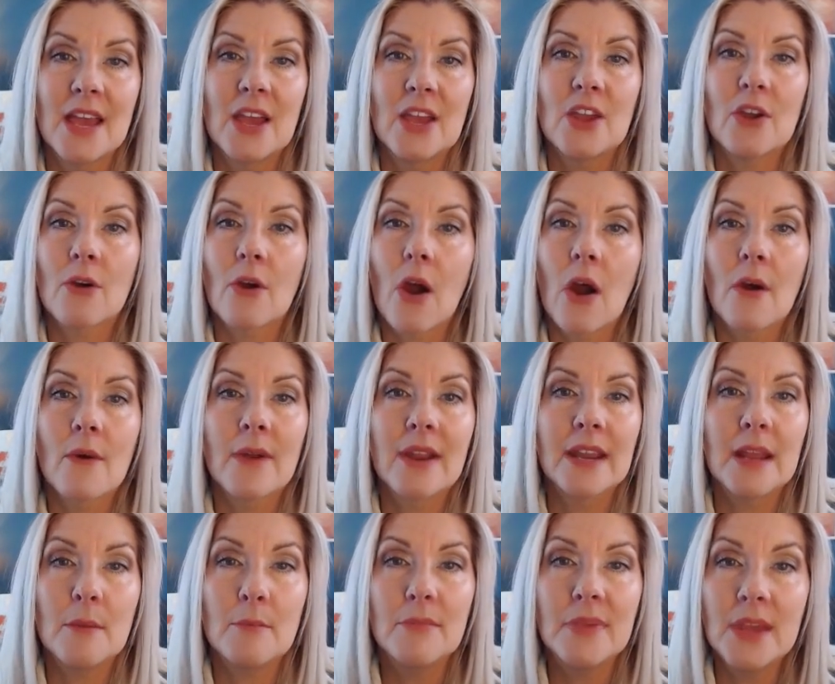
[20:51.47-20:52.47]
You're
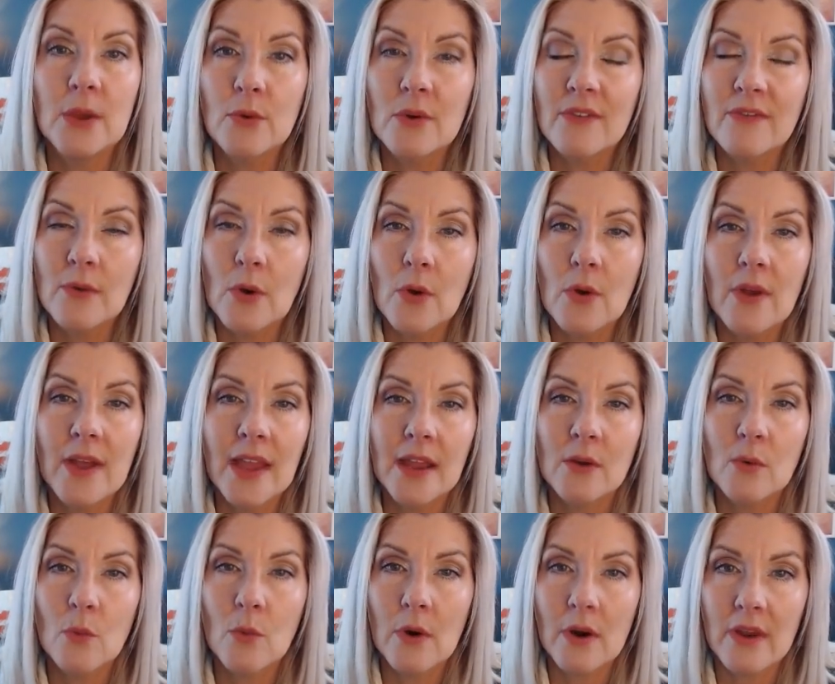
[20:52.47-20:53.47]
already beautiful
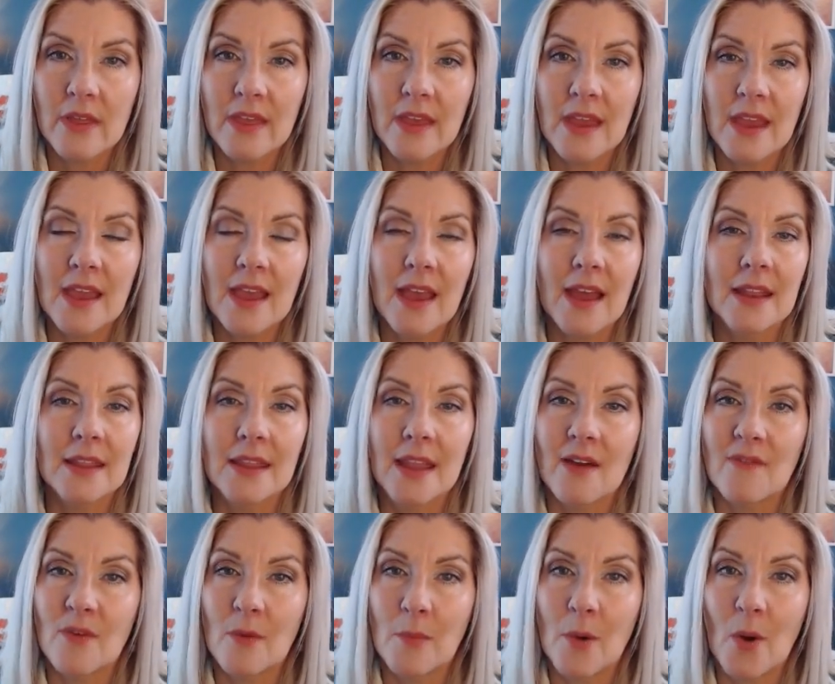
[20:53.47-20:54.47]
and worthy and
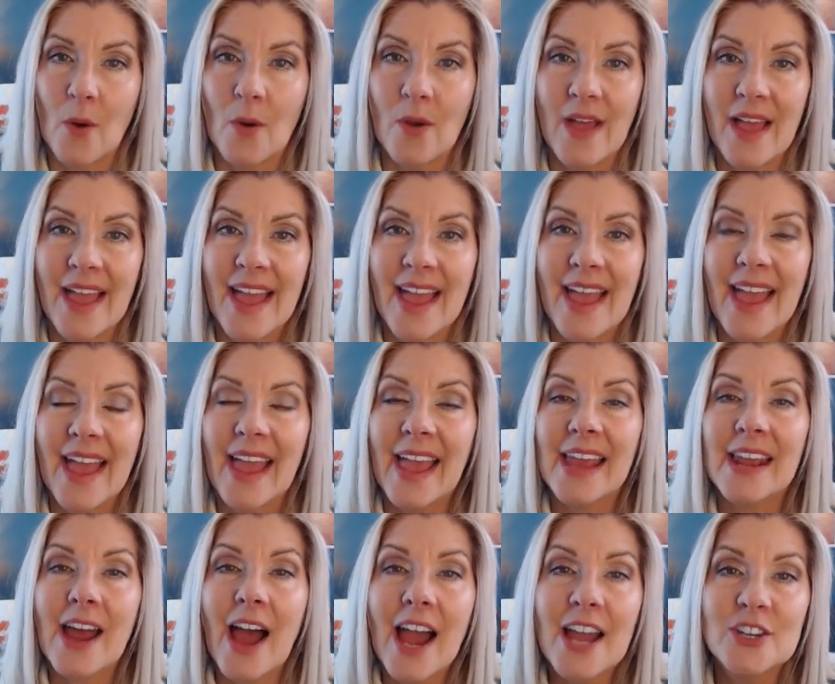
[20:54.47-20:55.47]
lovable.
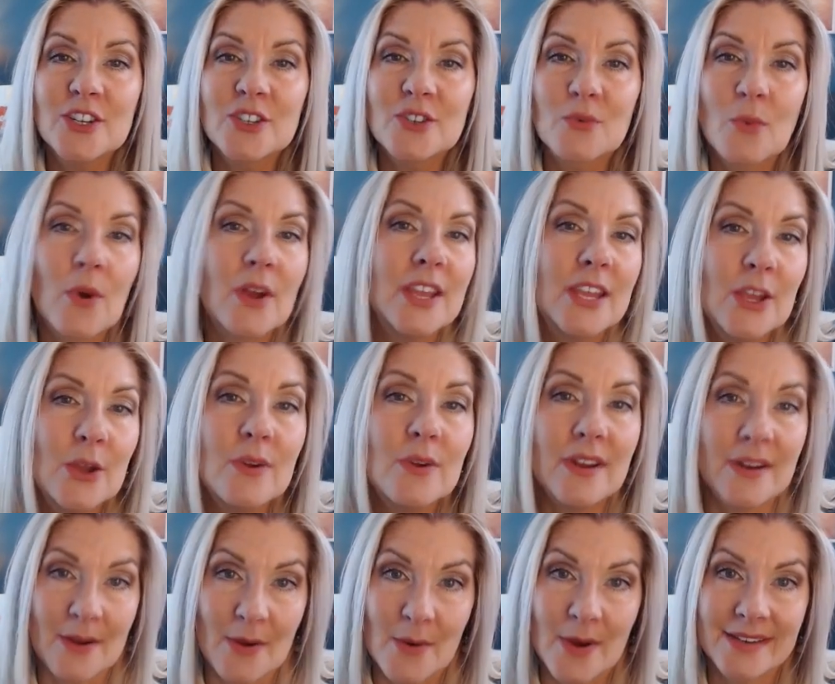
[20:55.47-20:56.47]
And I just want you to
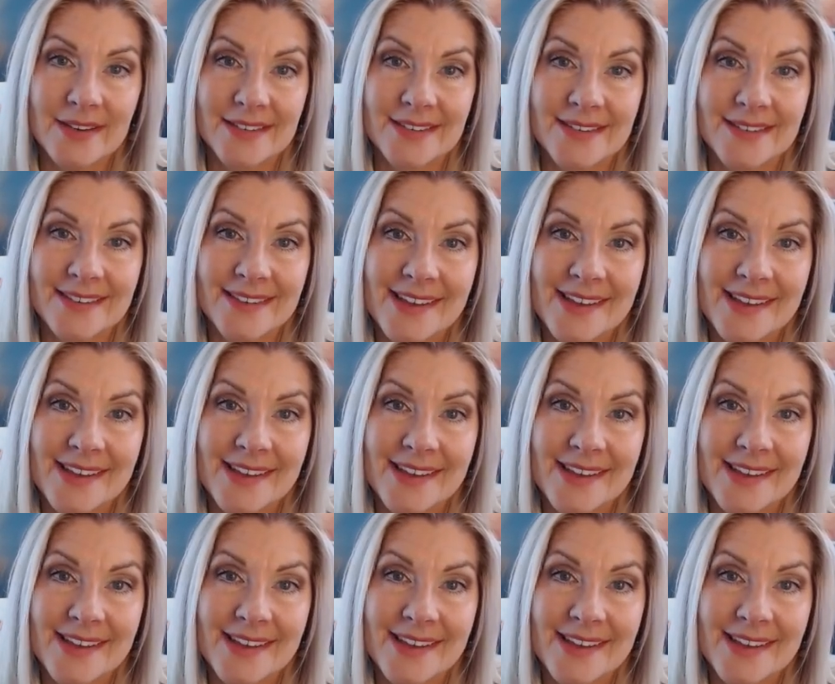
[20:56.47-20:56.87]
know it.